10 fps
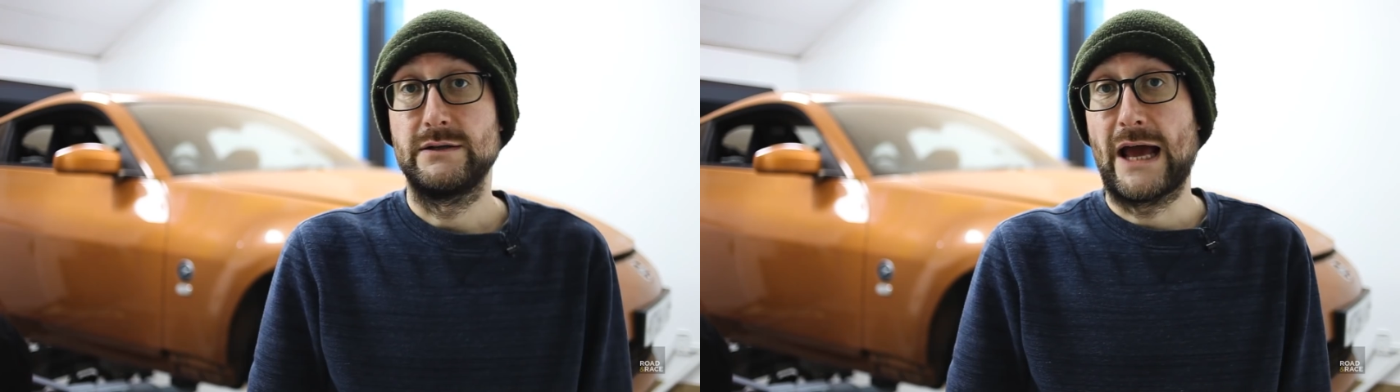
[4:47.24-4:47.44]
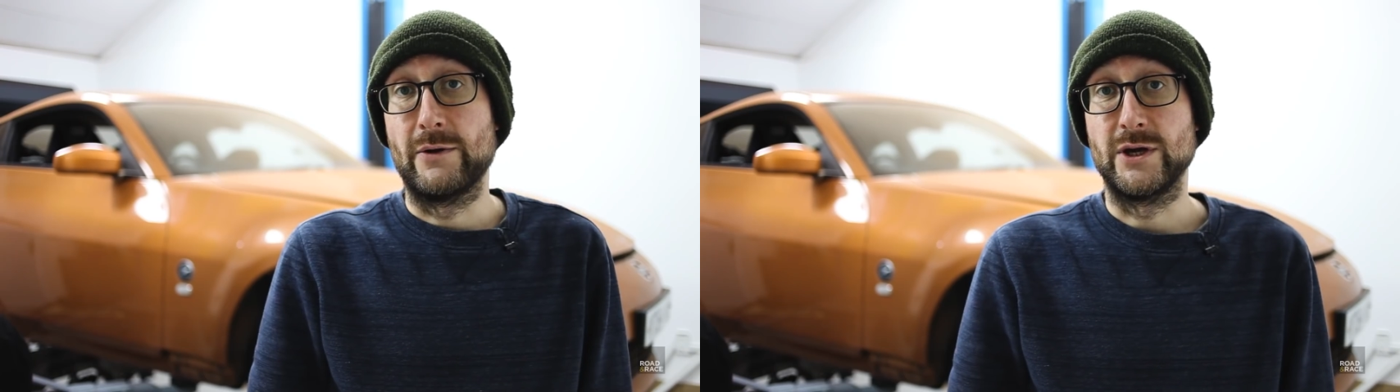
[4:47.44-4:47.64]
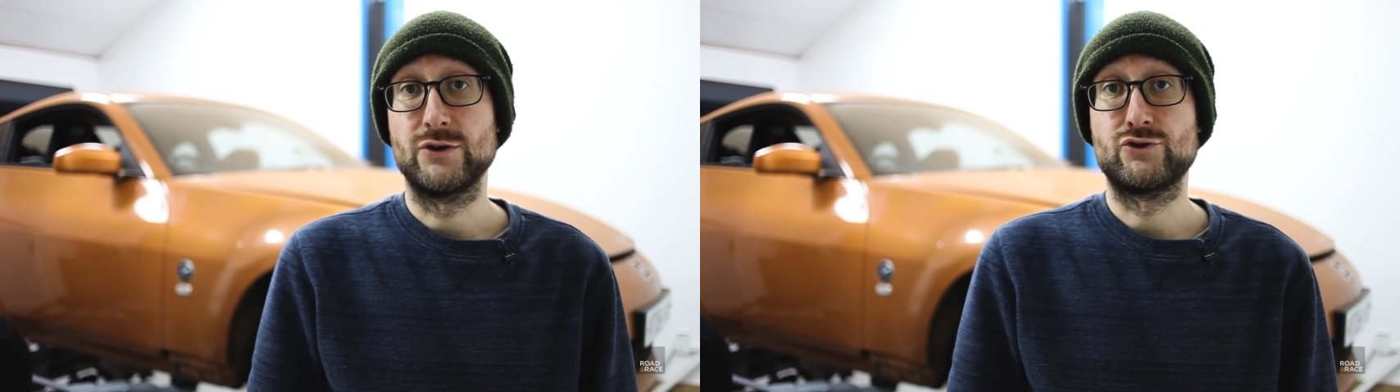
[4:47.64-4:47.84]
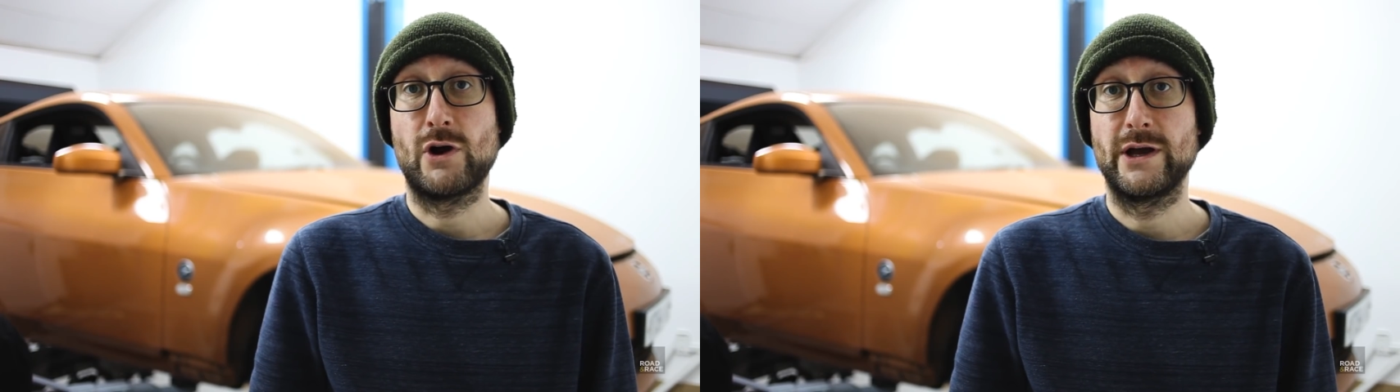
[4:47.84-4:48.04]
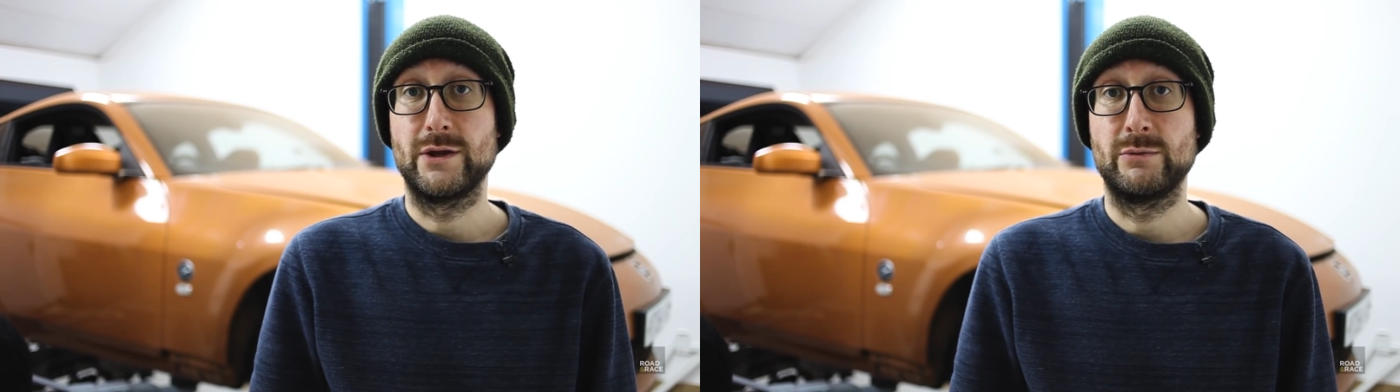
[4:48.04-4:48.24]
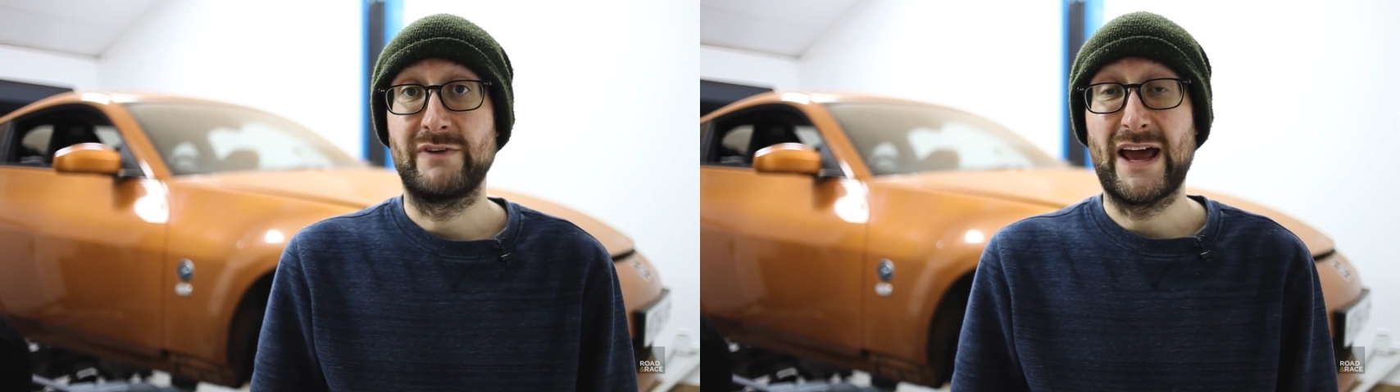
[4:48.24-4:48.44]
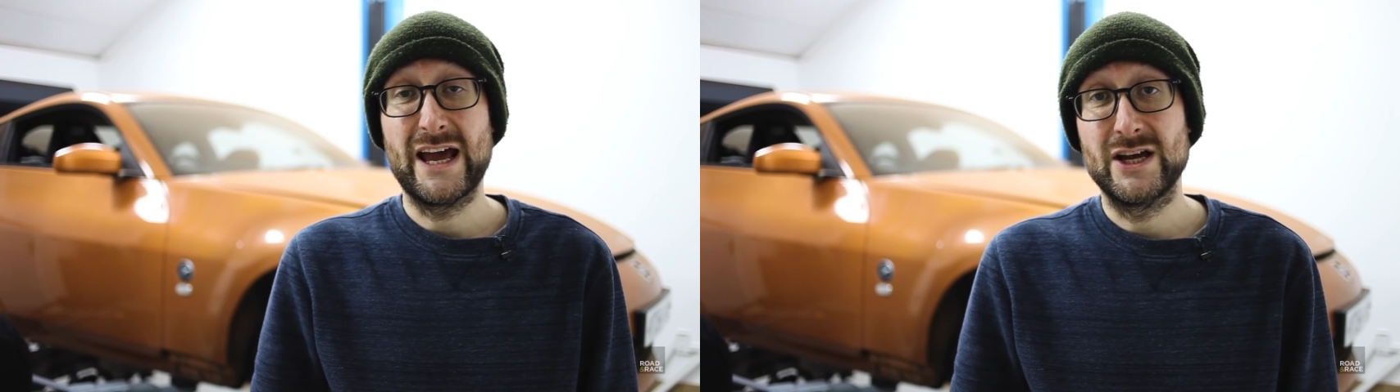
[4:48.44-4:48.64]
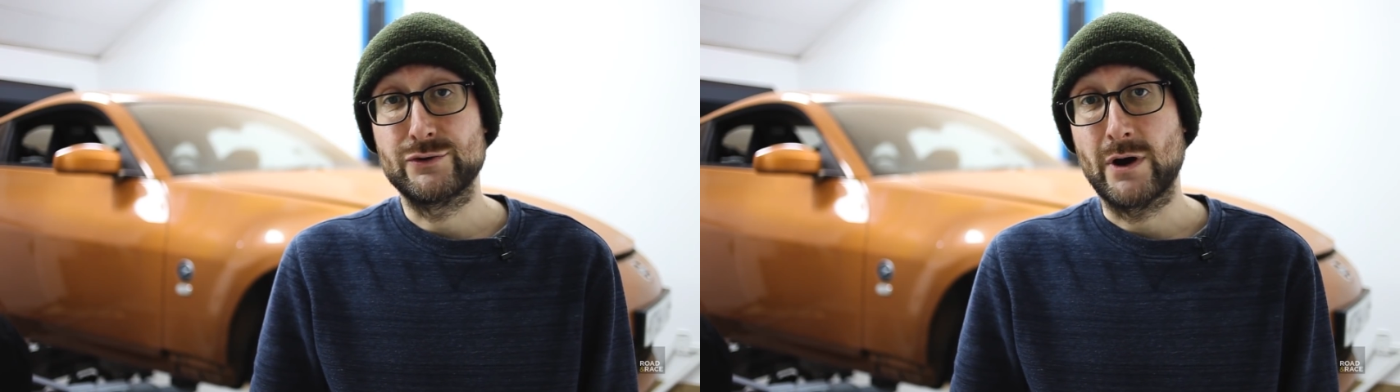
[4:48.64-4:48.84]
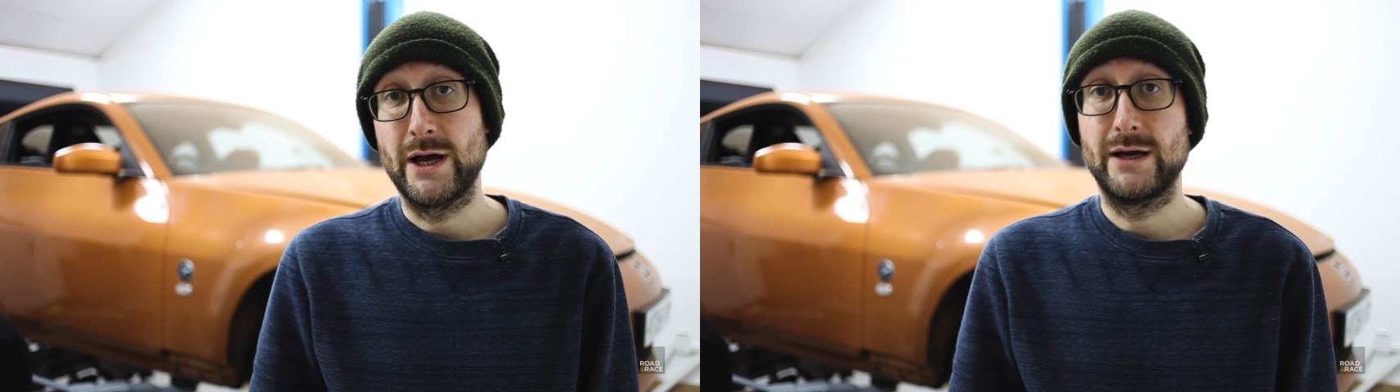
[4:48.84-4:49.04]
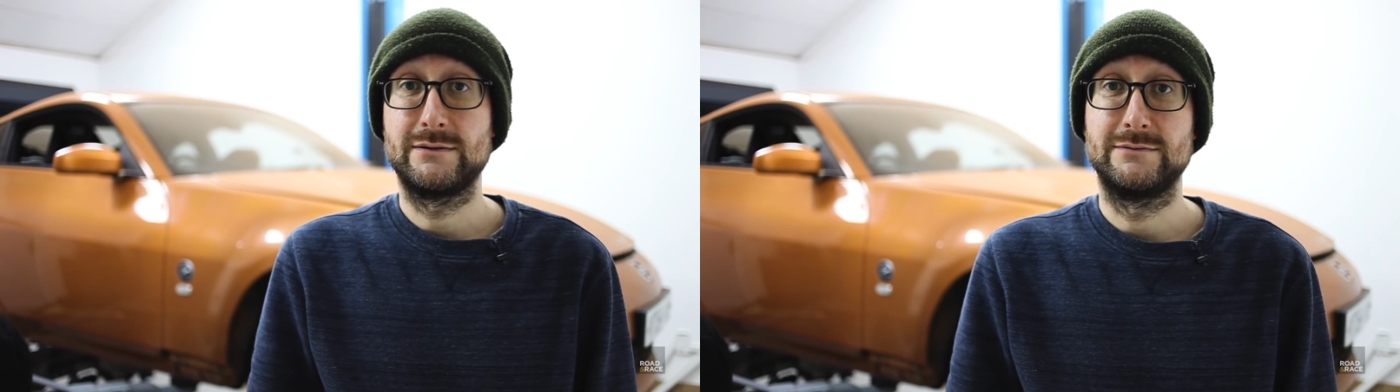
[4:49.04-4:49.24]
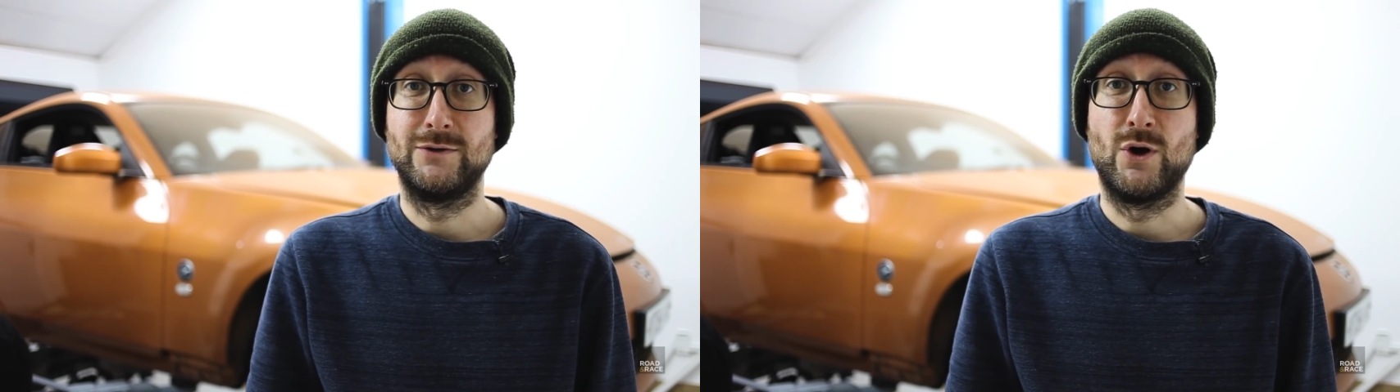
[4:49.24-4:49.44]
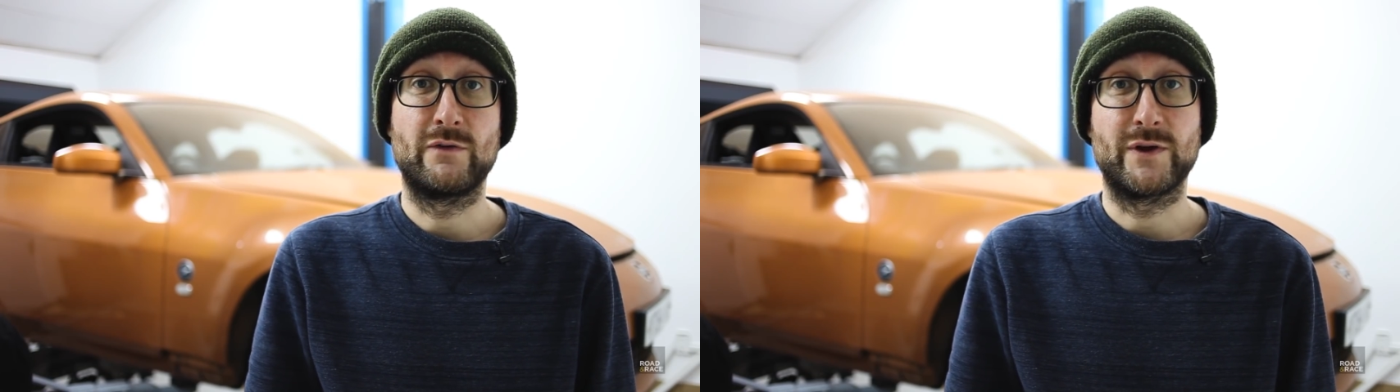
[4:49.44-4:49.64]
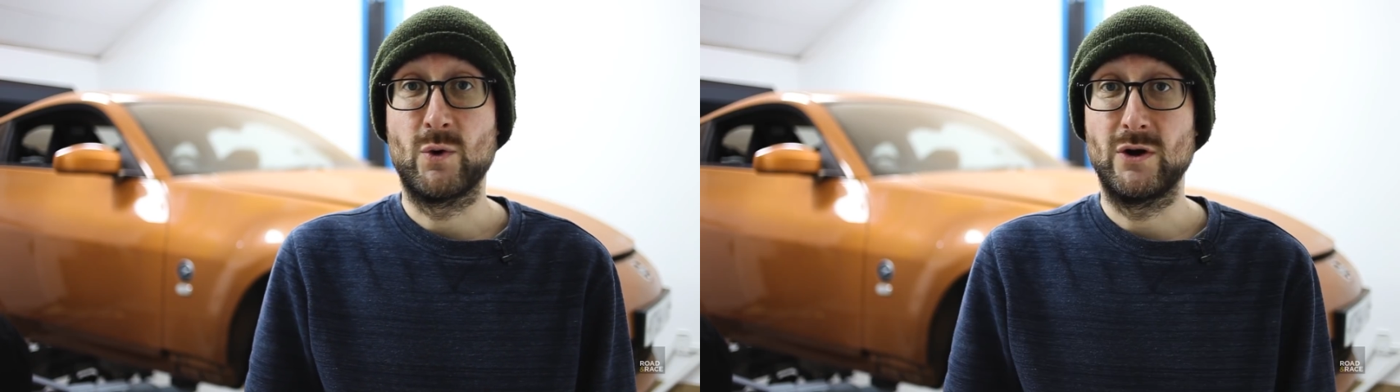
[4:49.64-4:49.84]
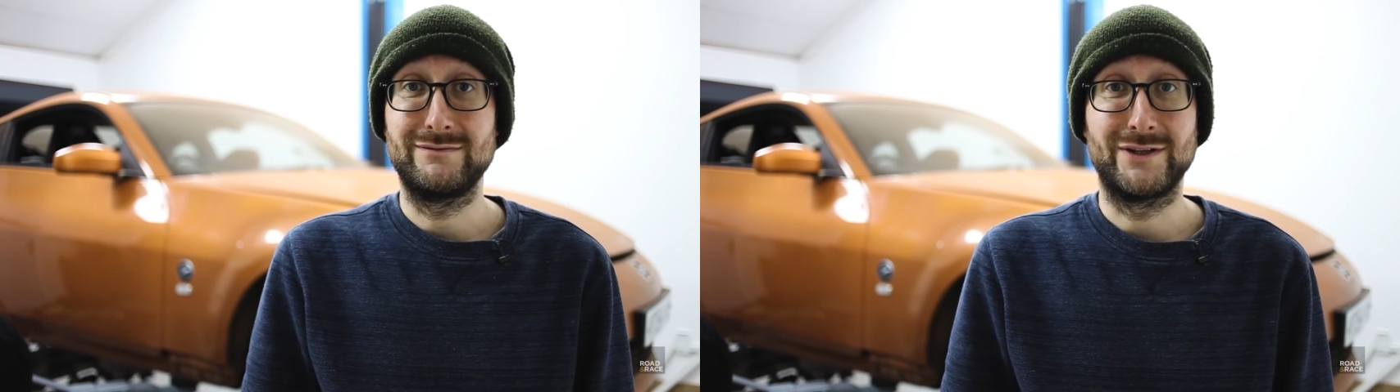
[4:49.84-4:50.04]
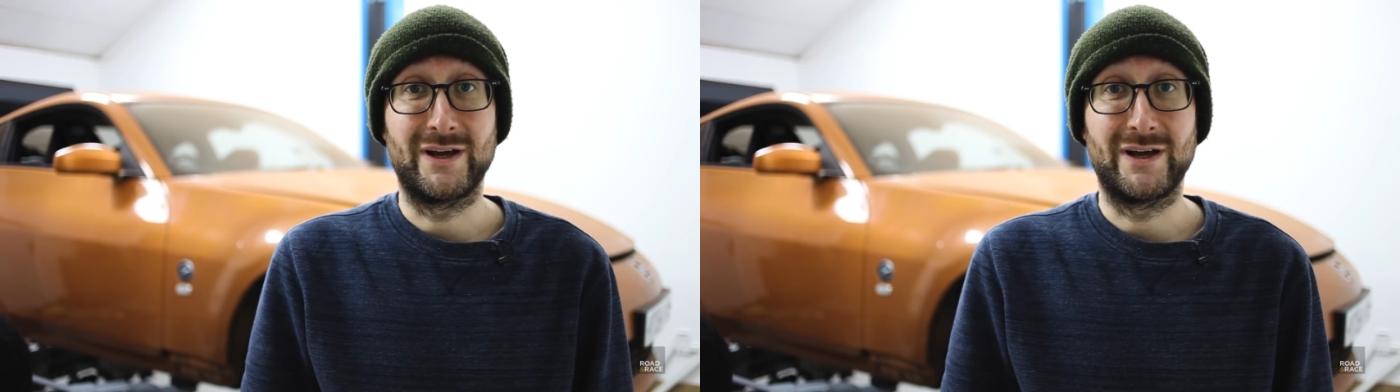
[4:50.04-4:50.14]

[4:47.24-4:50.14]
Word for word: Now you can dry them with a hairdryer or if you want,